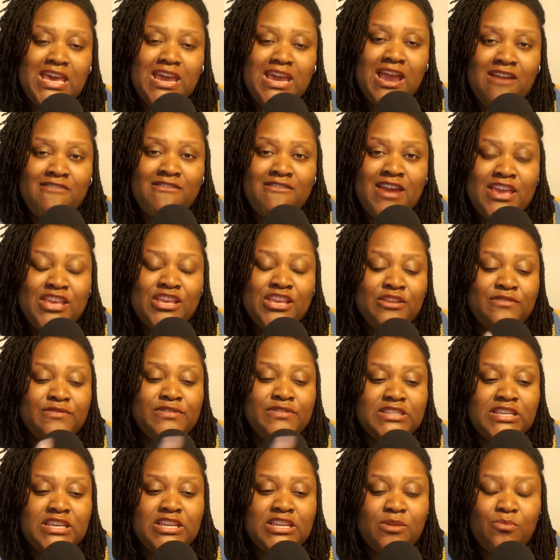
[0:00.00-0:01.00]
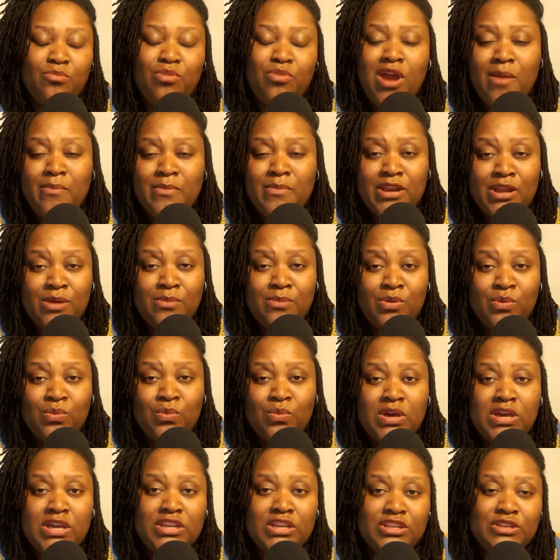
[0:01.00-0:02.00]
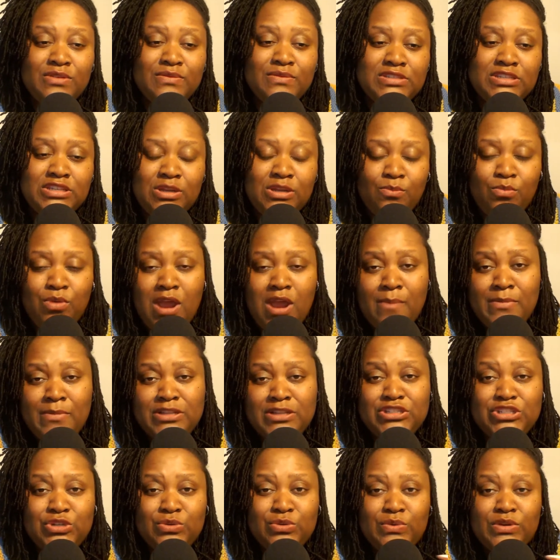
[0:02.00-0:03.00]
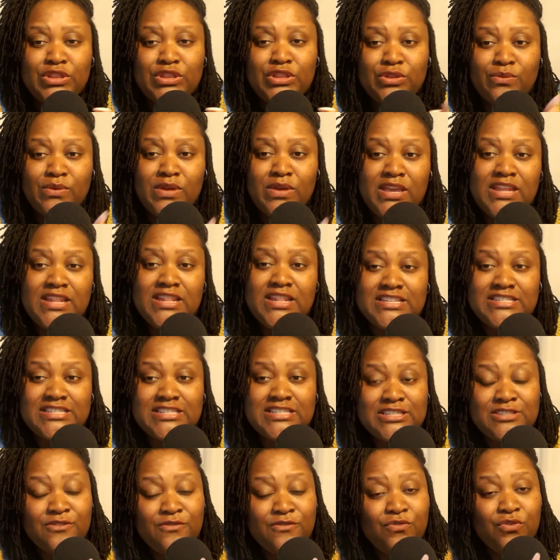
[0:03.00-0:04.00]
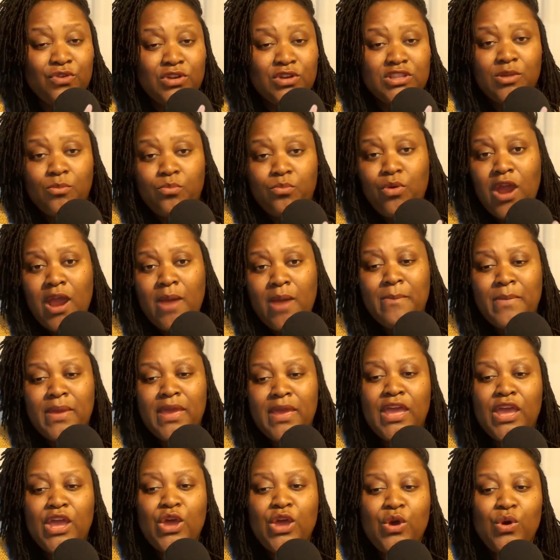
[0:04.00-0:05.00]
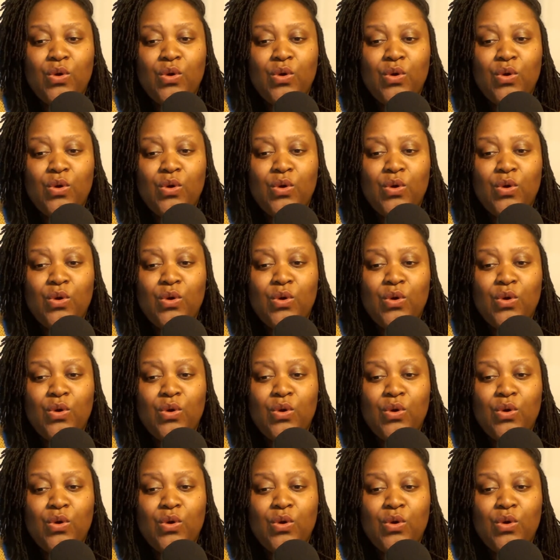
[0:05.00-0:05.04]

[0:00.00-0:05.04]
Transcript: All right, you've seen apartment number 1, you've seen apartment 2 and 3. This is the 4th apartment.